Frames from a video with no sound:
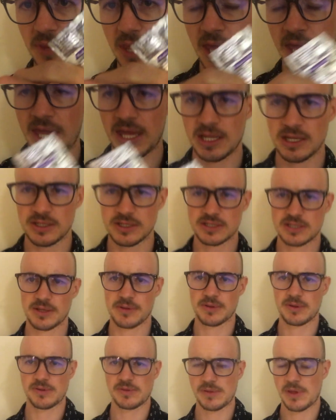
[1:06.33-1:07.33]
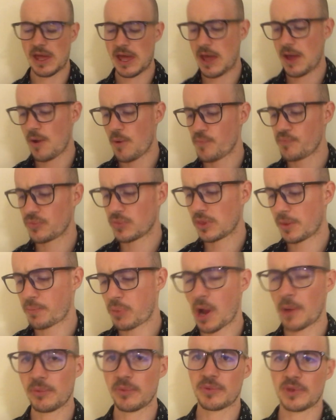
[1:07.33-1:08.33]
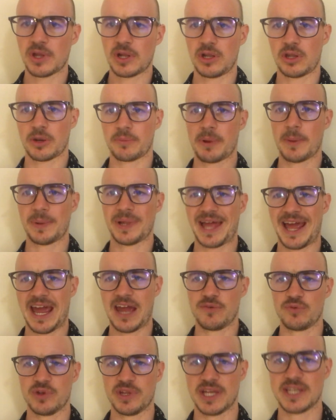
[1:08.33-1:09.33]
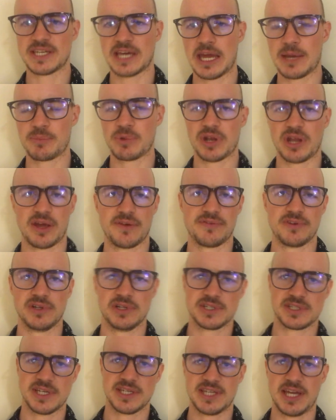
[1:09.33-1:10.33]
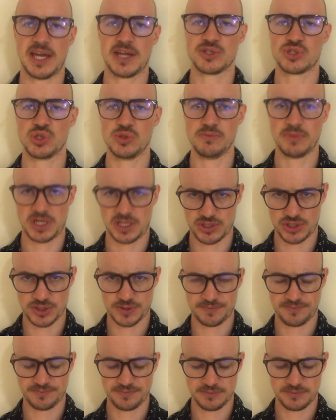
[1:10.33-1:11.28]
and the problem that a lot of people have when they take Modafinil is they take too much.